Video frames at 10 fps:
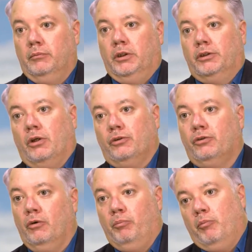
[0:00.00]
is
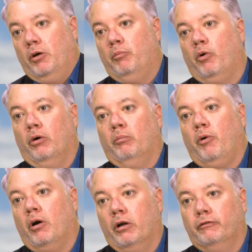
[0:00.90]
also an important
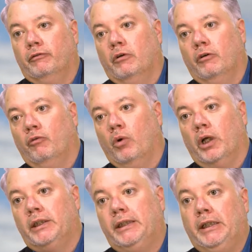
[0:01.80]
part of what
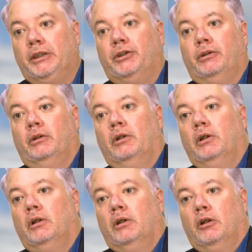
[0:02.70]
I teach
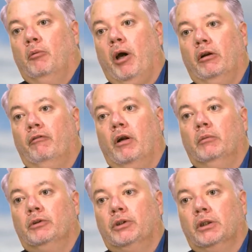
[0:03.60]
about
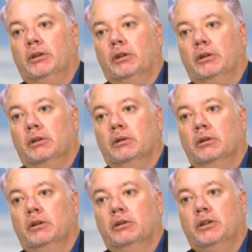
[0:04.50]
environmental justice,
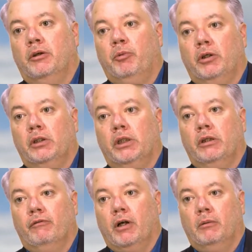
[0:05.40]
is typically an
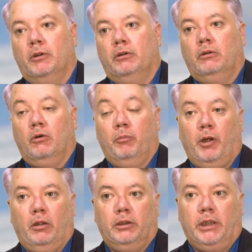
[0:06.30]
environmental or
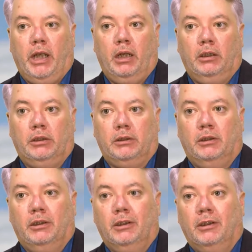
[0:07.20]
policy analyst
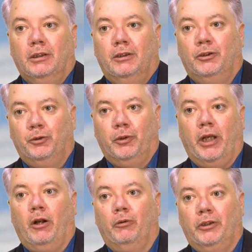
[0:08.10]
is doing
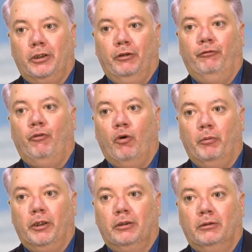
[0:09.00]
outreach and
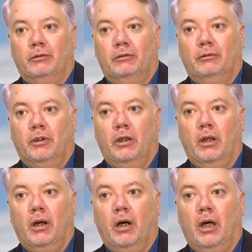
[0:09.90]
informing. They're
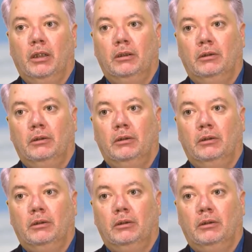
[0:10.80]
not